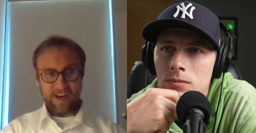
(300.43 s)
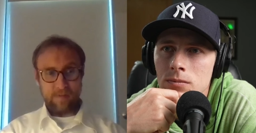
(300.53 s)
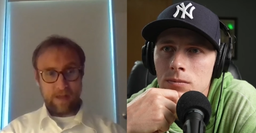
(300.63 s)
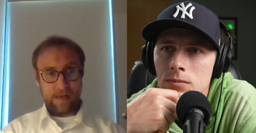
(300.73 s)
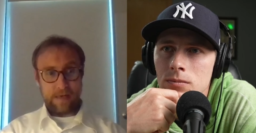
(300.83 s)
Speaker 1: you're
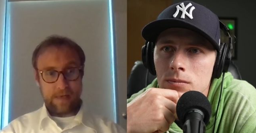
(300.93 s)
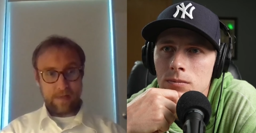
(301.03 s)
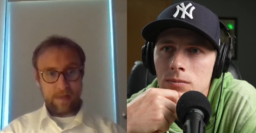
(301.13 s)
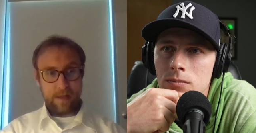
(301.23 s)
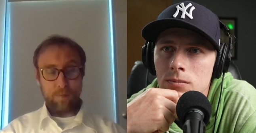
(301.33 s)
sick of
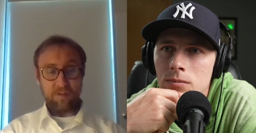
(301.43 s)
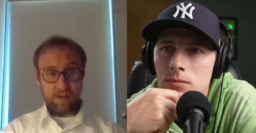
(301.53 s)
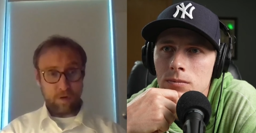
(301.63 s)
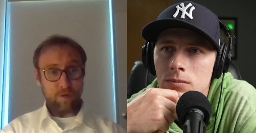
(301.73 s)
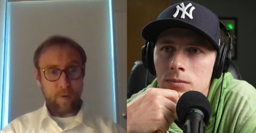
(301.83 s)
it,
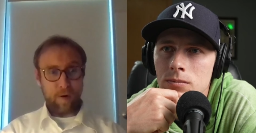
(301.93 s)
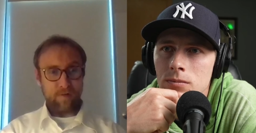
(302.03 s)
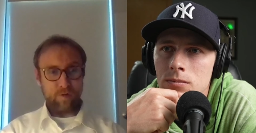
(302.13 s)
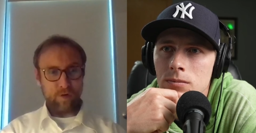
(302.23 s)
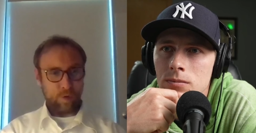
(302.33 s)
it was a
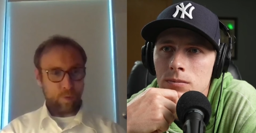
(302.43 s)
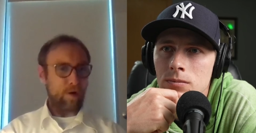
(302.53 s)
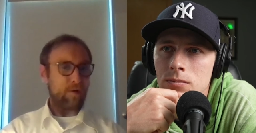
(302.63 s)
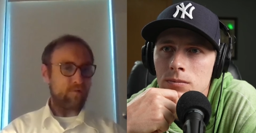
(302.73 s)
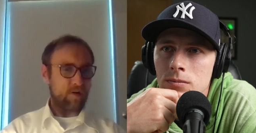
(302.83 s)
huge part of who
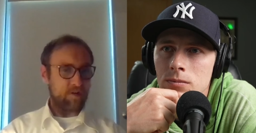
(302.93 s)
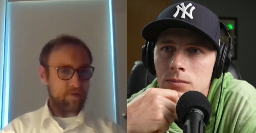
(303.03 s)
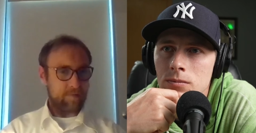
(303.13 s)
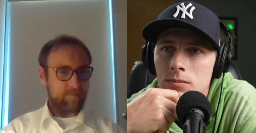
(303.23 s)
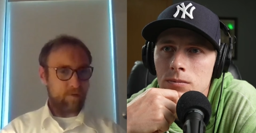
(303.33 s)
you were
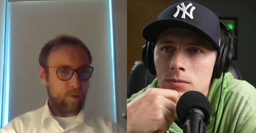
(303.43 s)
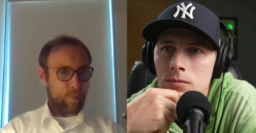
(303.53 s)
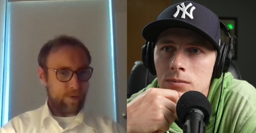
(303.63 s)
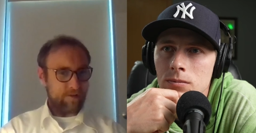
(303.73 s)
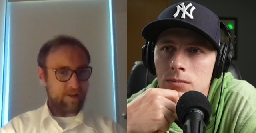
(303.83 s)
for
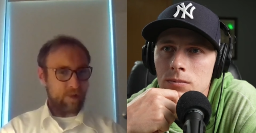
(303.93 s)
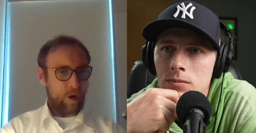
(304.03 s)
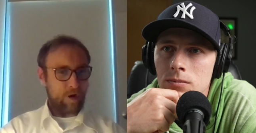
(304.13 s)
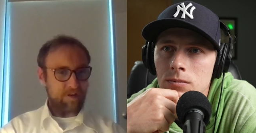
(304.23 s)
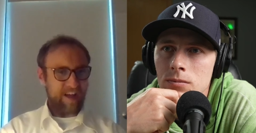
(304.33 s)
for a
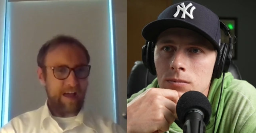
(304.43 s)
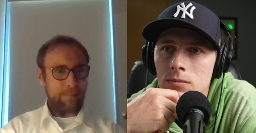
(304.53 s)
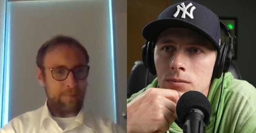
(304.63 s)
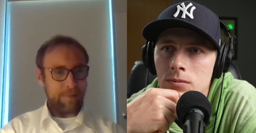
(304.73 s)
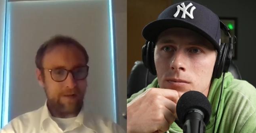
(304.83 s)
really long
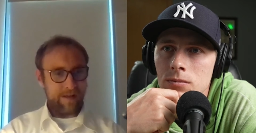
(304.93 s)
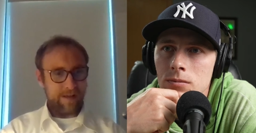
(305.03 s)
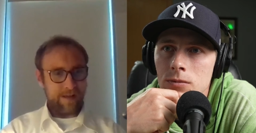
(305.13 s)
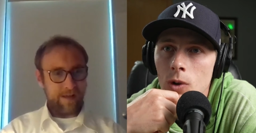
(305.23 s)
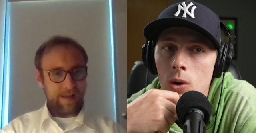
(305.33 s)
time.
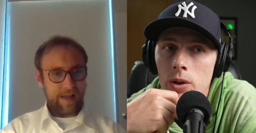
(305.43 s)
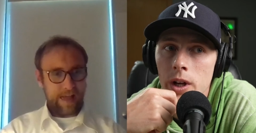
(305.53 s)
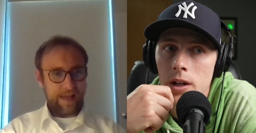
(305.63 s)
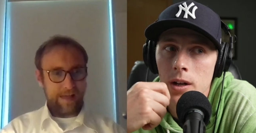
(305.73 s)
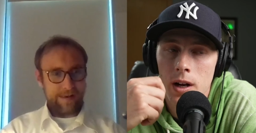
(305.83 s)
Speaker 2: Oh
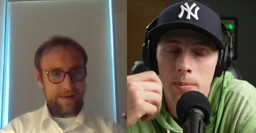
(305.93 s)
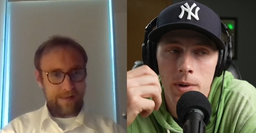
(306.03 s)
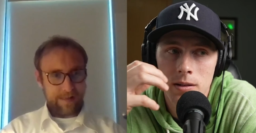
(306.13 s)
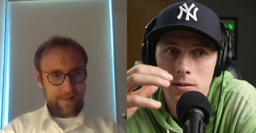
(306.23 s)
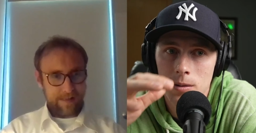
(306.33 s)
yeah, and I'm
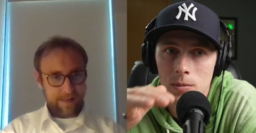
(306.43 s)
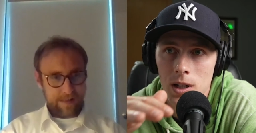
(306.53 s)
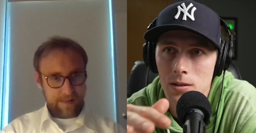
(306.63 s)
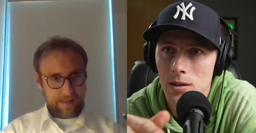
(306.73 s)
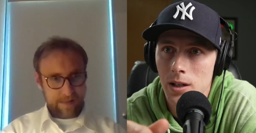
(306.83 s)
not I'm
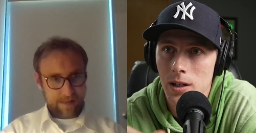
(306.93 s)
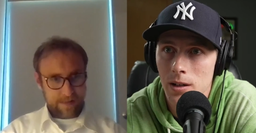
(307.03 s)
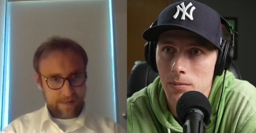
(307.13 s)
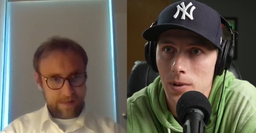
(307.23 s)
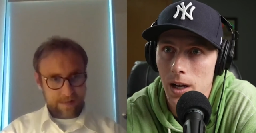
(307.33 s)
not saying
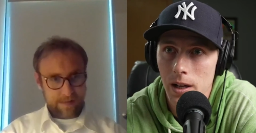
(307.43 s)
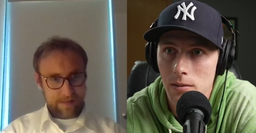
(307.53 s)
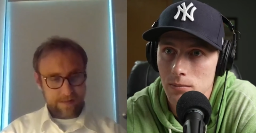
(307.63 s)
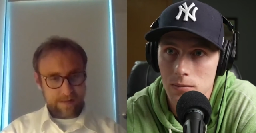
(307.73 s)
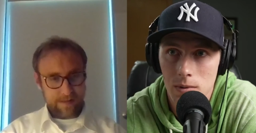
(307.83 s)
I
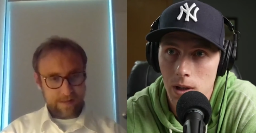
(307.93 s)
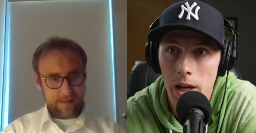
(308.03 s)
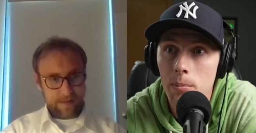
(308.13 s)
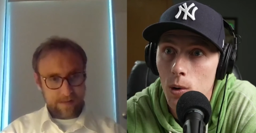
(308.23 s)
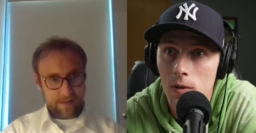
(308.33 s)
I
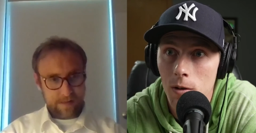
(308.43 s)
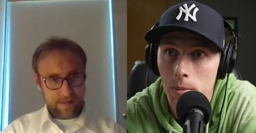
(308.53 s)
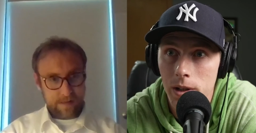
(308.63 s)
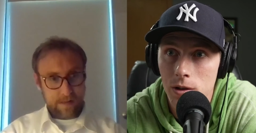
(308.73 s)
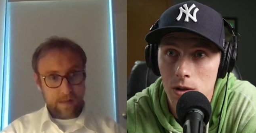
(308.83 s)
hate pole vault
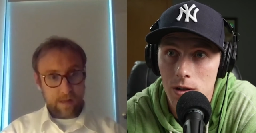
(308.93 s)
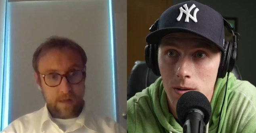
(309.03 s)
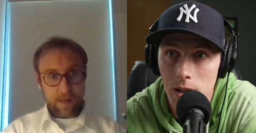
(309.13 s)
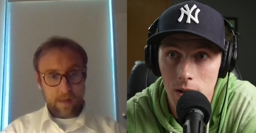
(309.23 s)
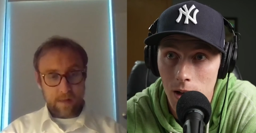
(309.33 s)
by any stretch.
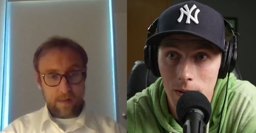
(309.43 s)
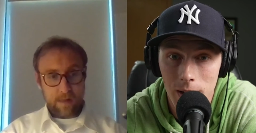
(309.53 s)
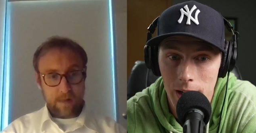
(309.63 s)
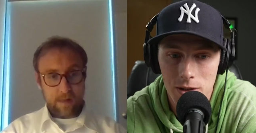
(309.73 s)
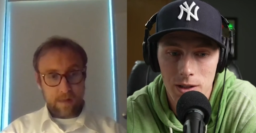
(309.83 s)
I love
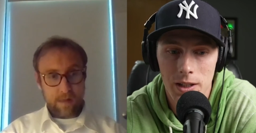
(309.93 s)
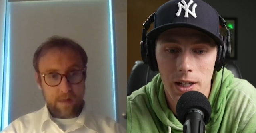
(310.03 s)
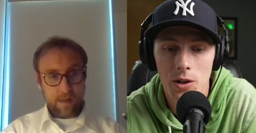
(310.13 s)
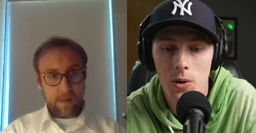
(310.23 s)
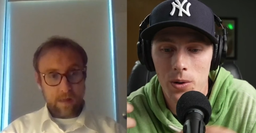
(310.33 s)
it actually, and
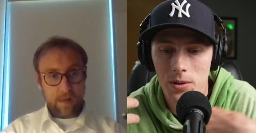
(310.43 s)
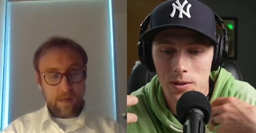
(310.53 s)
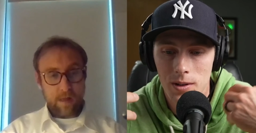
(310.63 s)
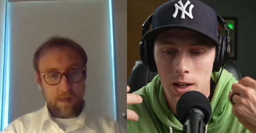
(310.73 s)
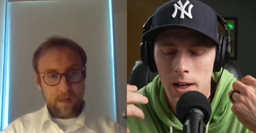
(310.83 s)
I know it's